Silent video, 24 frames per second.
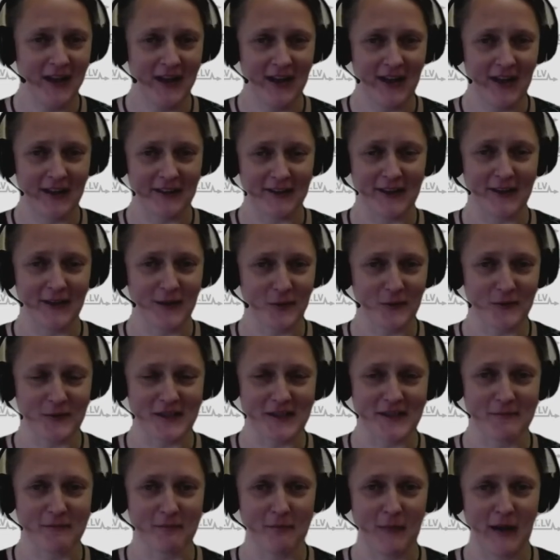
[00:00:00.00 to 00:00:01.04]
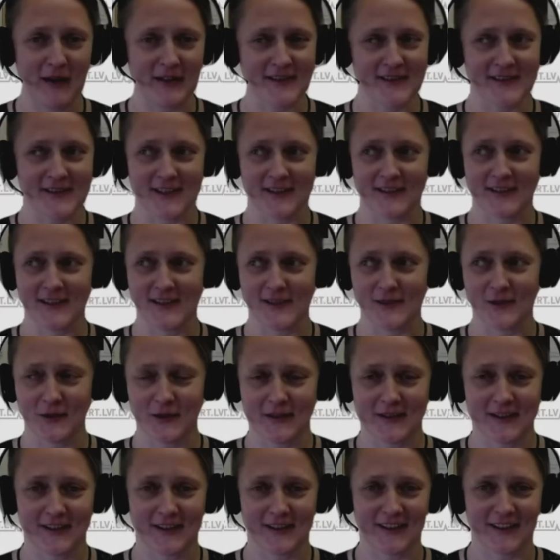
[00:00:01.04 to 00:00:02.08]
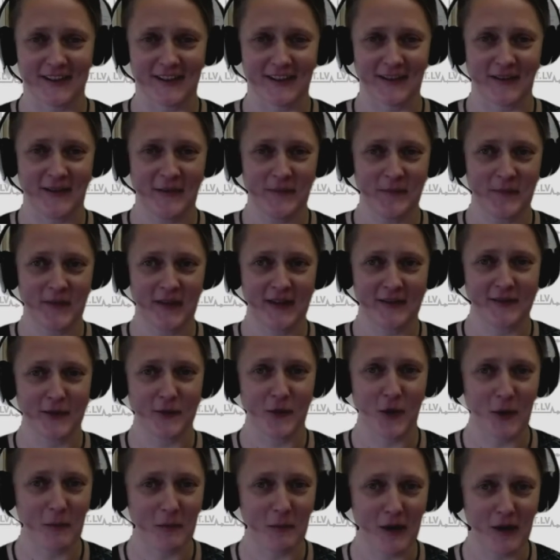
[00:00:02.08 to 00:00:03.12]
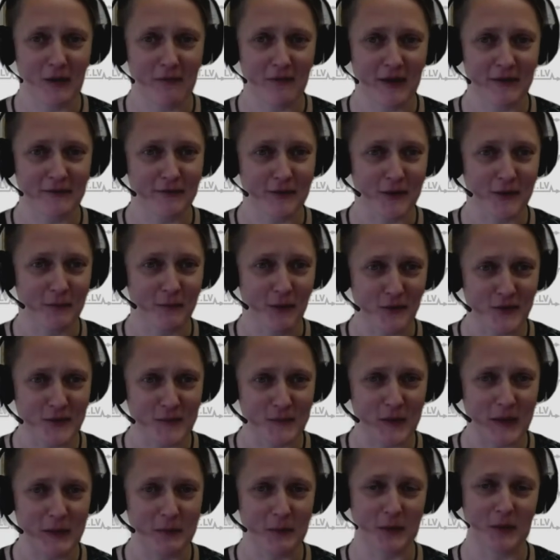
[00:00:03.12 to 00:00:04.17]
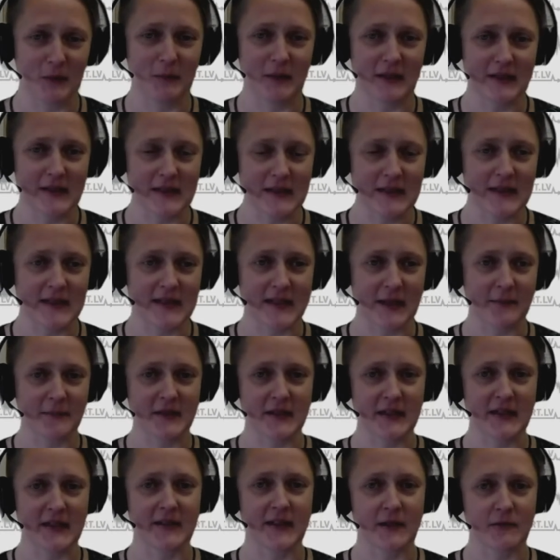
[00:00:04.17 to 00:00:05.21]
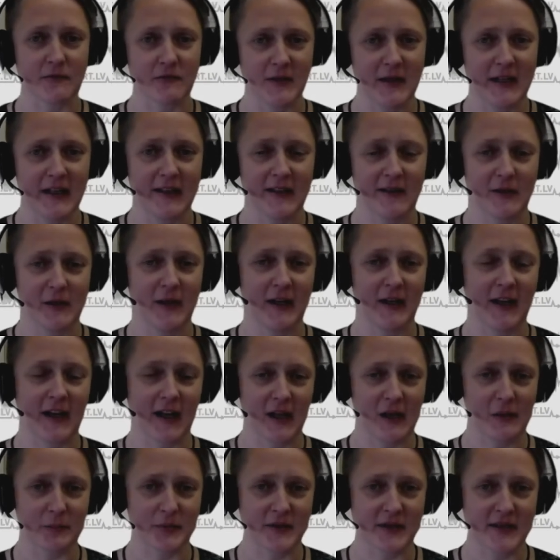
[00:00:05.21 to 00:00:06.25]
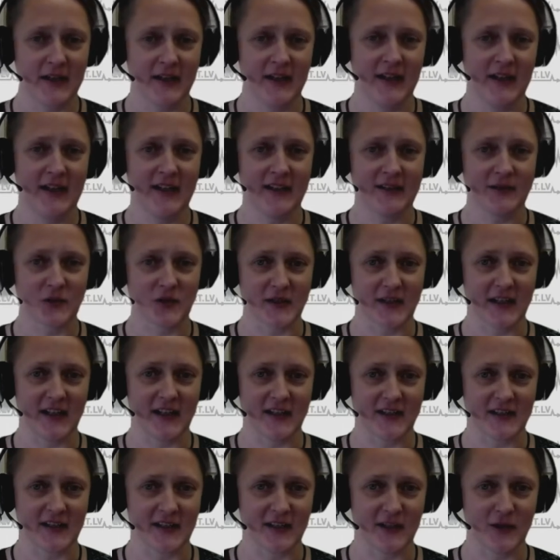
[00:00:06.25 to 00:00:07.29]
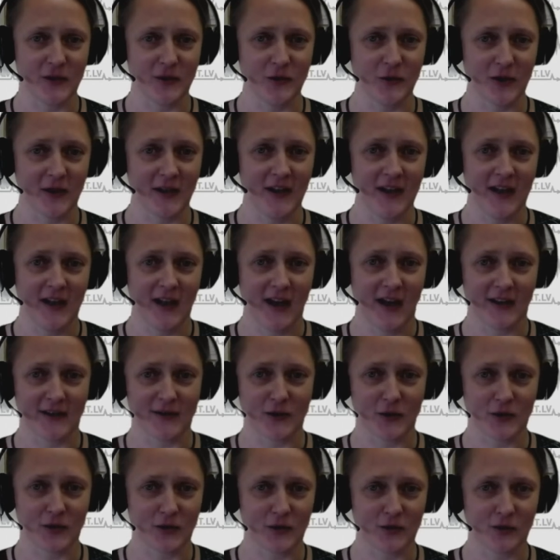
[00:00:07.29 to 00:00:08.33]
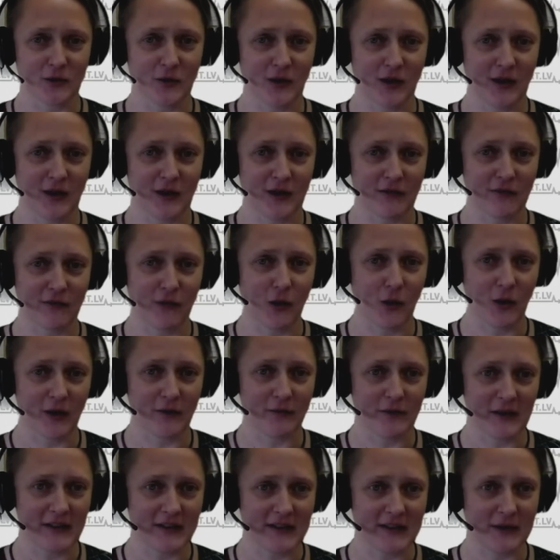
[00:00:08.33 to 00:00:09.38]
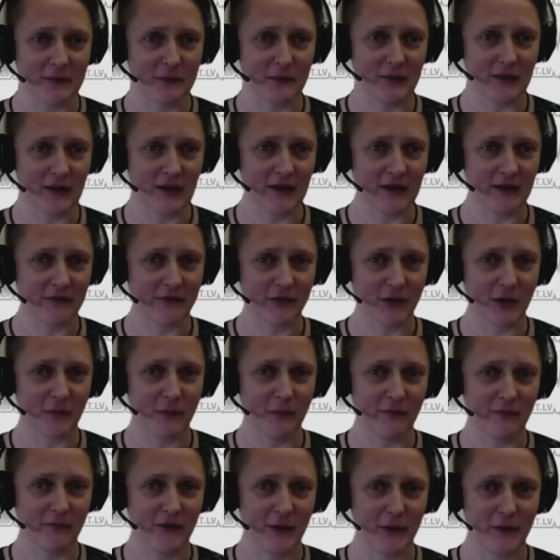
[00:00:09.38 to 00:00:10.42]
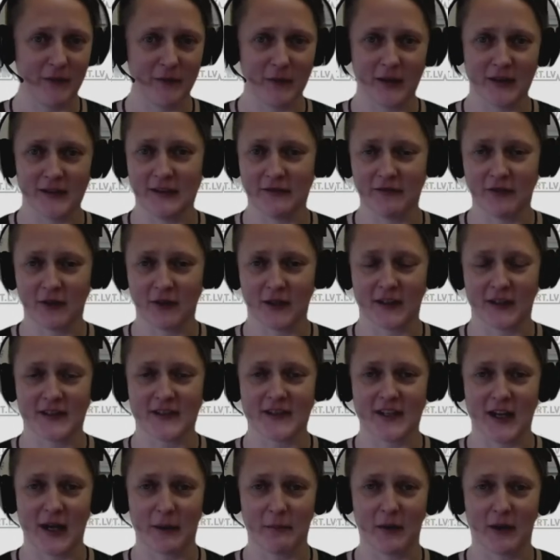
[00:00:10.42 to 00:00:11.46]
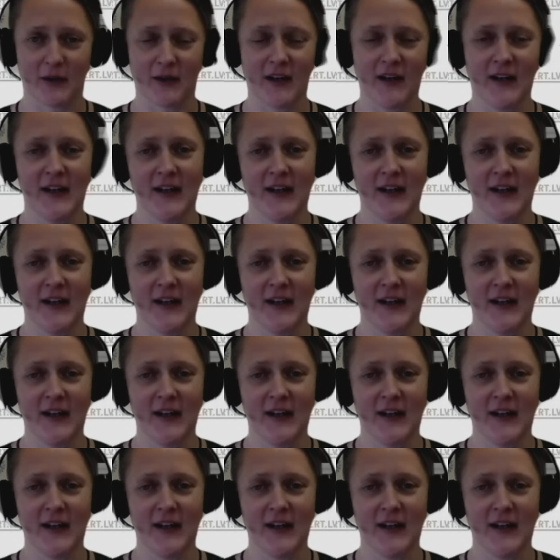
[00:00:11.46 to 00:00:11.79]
And I know this mindset is not the normal one for most people, but this is something that really, really helps to stay secure and not to fall a victim for different cyber